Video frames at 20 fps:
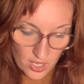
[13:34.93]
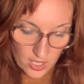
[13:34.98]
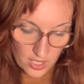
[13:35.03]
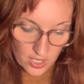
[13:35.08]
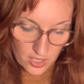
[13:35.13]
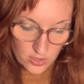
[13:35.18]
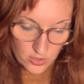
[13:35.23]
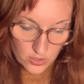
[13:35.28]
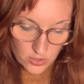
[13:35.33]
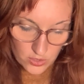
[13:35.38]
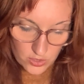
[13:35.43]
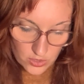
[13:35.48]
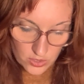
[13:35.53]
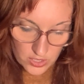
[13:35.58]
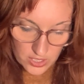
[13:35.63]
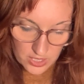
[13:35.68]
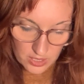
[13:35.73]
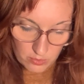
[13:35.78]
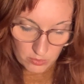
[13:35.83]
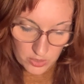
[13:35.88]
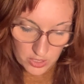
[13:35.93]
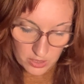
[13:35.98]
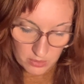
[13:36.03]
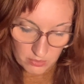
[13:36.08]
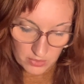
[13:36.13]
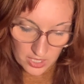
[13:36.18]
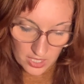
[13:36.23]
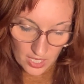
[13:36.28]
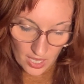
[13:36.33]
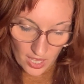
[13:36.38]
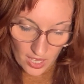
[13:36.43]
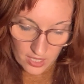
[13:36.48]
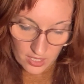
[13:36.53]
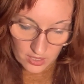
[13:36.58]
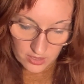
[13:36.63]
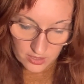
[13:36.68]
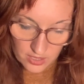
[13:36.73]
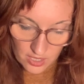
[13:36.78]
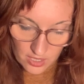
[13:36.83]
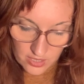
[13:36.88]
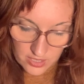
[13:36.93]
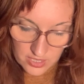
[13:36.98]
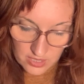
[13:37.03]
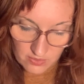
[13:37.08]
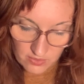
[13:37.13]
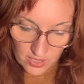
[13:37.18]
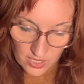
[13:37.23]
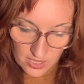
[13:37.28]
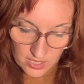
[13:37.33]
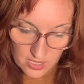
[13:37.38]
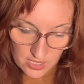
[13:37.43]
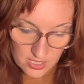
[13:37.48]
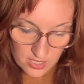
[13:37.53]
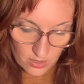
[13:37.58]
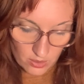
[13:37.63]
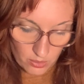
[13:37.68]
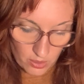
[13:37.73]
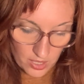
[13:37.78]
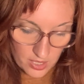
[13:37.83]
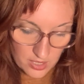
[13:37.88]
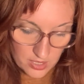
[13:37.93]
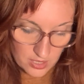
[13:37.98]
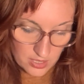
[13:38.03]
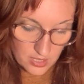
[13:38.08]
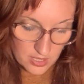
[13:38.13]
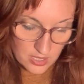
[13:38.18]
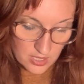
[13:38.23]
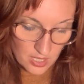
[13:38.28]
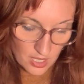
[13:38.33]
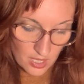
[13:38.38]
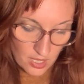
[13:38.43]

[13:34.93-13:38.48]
Introduce him to me, and I'll cultivate his acquaintance.